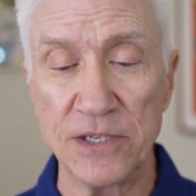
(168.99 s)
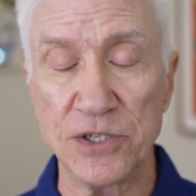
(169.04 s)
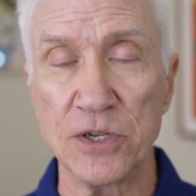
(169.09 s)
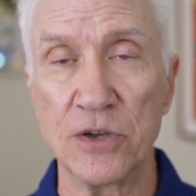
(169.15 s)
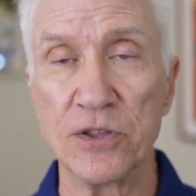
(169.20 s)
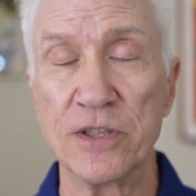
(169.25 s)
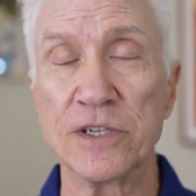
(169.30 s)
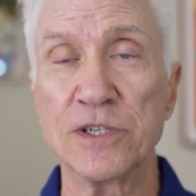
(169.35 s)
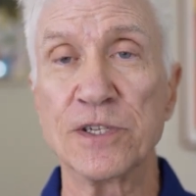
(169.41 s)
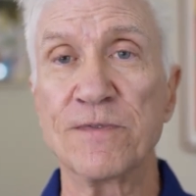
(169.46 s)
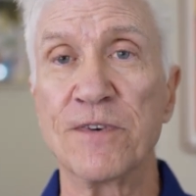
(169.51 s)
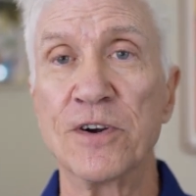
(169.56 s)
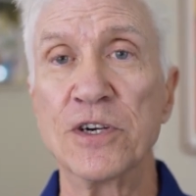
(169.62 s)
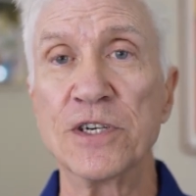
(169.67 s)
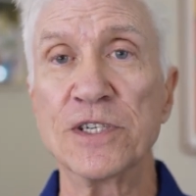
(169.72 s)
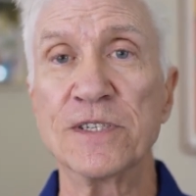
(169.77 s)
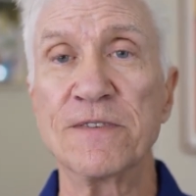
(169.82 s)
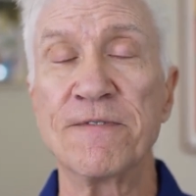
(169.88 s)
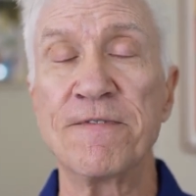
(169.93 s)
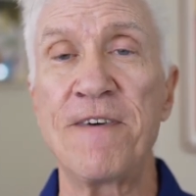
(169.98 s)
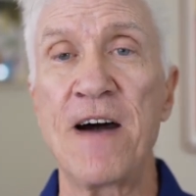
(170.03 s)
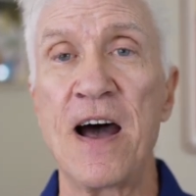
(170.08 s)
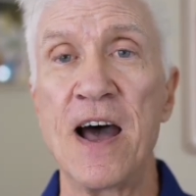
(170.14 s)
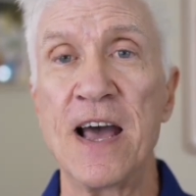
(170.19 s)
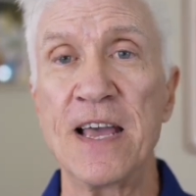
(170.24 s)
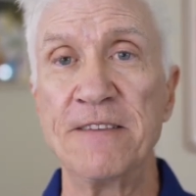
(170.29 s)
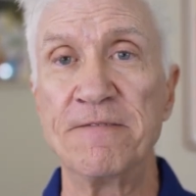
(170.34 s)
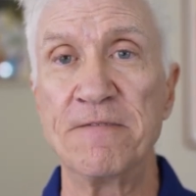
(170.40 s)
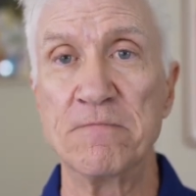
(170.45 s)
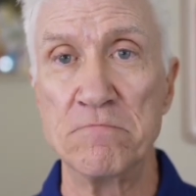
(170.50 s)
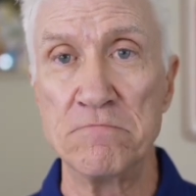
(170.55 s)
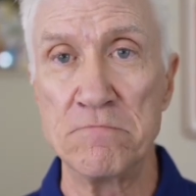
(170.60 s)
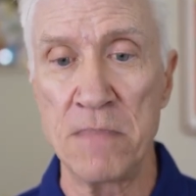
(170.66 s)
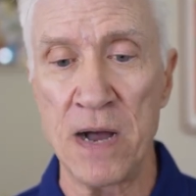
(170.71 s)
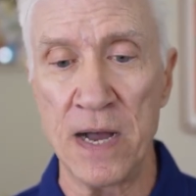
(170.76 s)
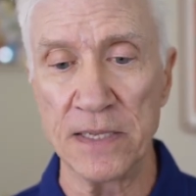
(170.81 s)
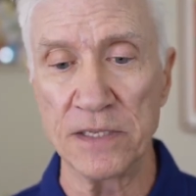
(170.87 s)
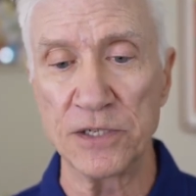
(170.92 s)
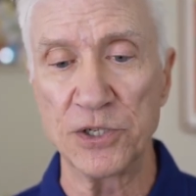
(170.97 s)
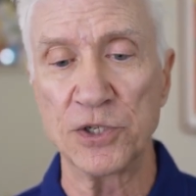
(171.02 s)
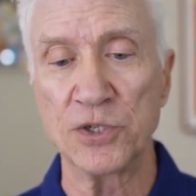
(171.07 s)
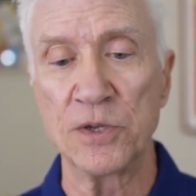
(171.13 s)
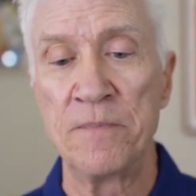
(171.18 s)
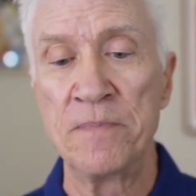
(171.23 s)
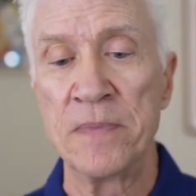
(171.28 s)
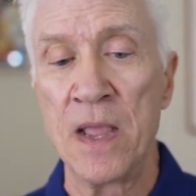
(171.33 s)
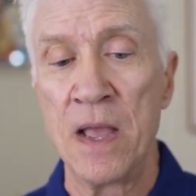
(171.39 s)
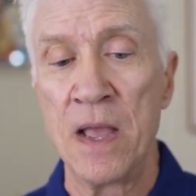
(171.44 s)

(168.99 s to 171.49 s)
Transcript: So, this first five months,